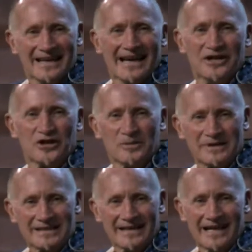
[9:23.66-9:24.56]
And you can
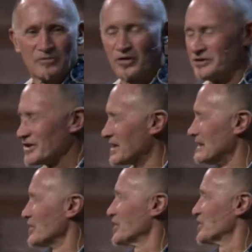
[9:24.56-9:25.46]
be glad we're only going to
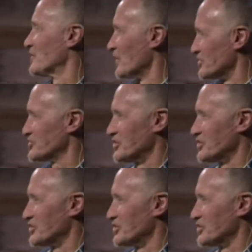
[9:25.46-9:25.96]
look at the first